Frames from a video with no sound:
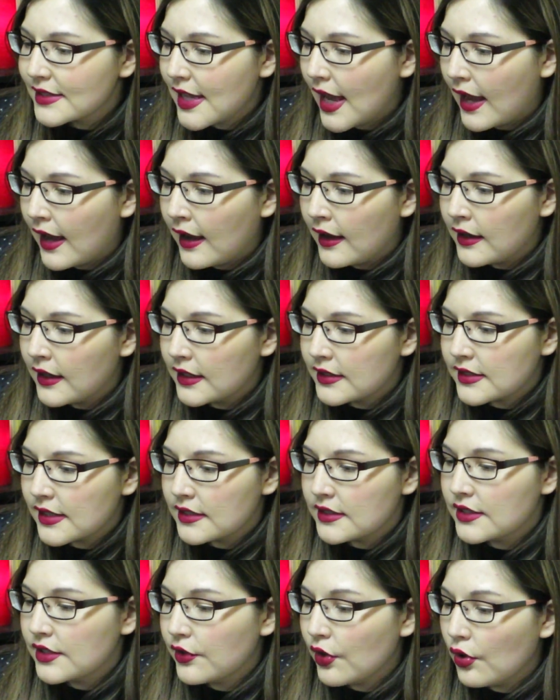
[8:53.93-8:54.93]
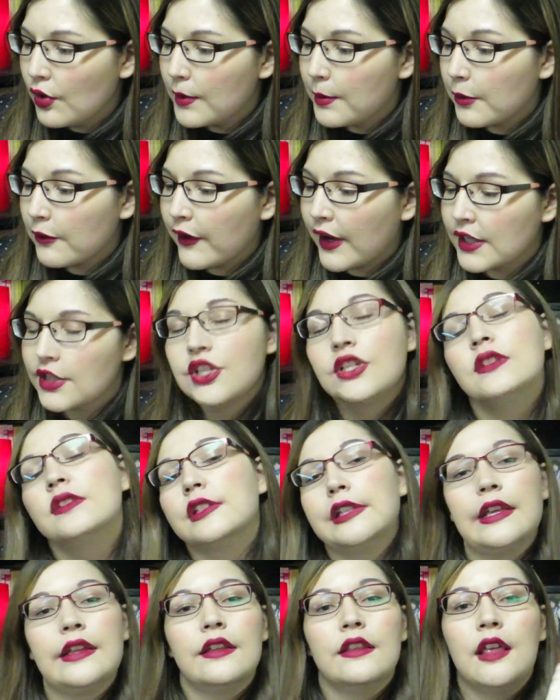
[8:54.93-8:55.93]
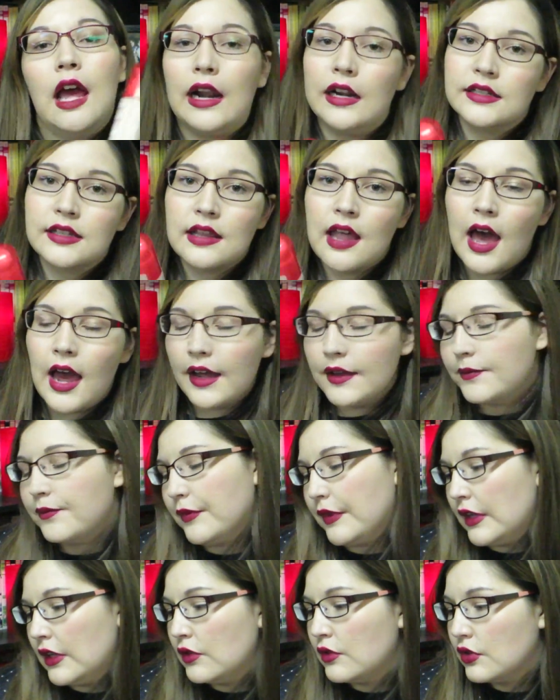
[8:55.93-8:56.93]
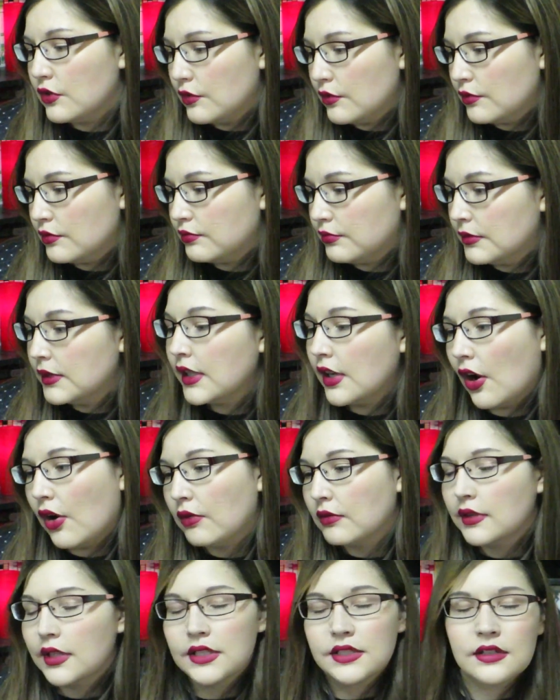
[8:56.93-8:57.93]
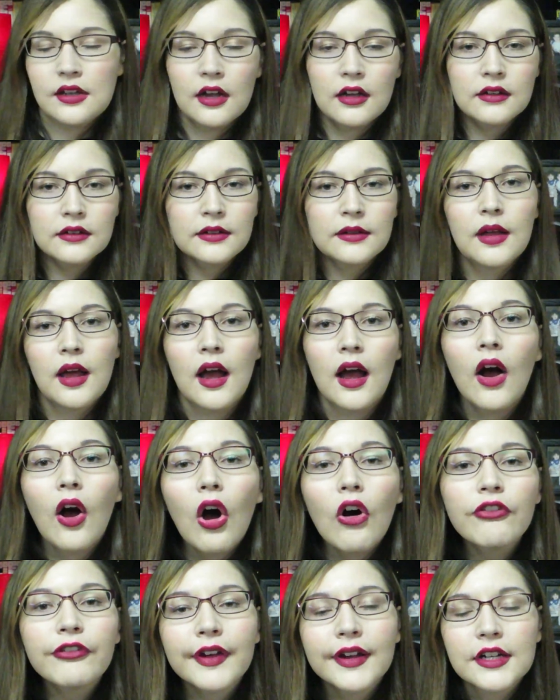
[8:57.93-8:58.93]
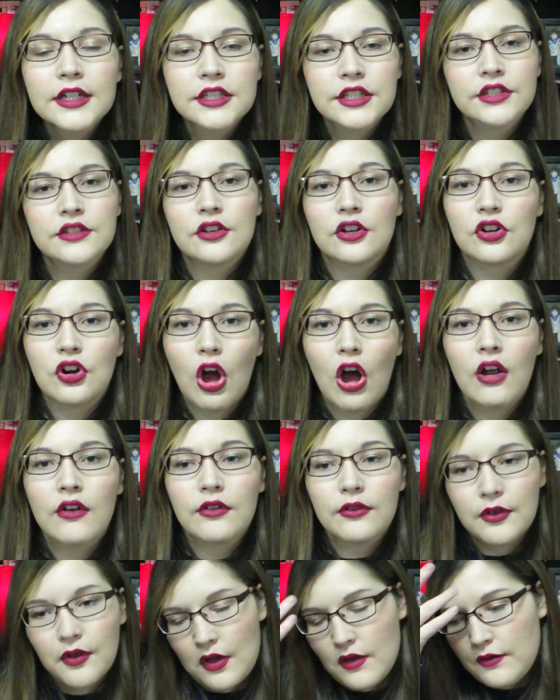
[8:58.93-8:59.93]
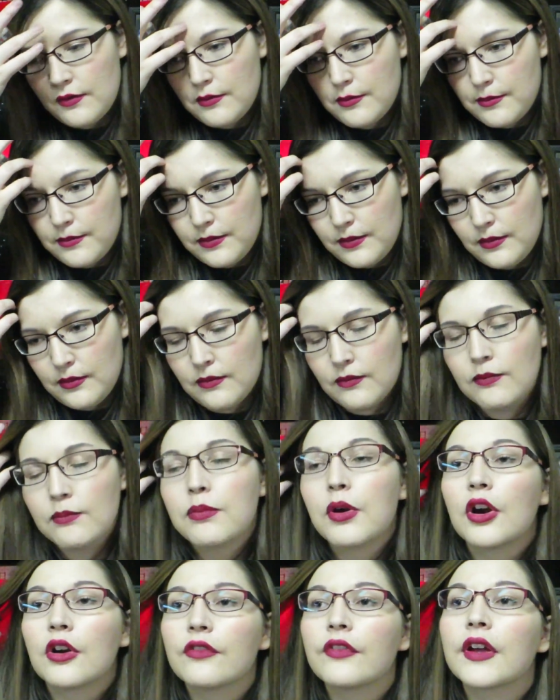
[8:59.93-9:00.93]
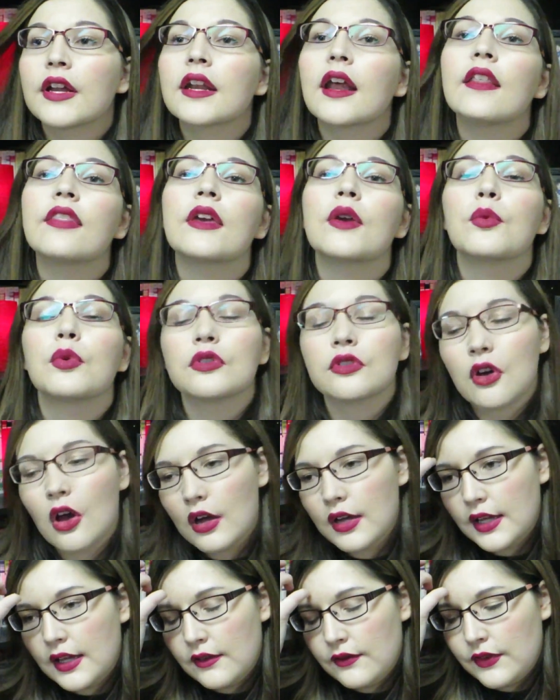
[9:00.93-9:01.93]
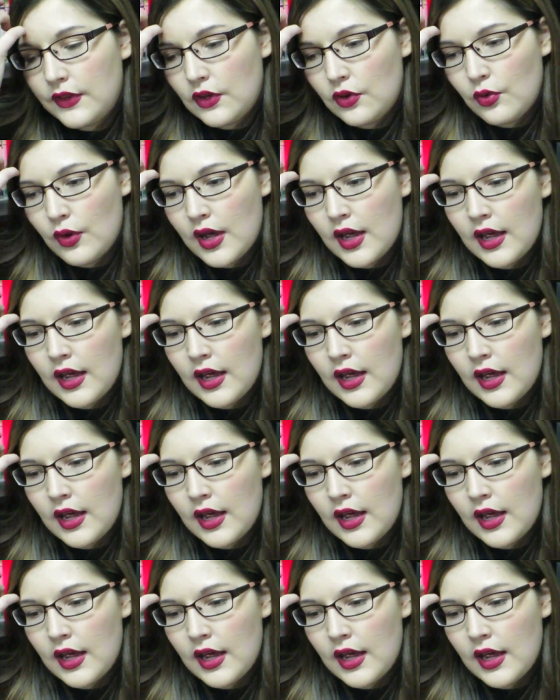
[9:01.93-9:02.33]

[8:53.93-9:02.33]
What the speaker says: and it says 0 imperfections. That is a lie. It's not, all foundations are not perfect, and they will not give you